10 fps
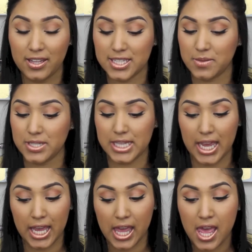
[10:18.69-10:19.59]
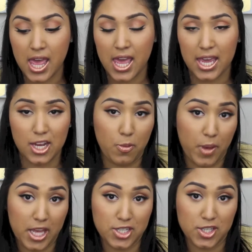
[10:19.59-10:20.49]
unless it was like in a
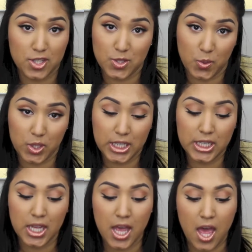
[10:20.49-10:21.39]
bun to the store.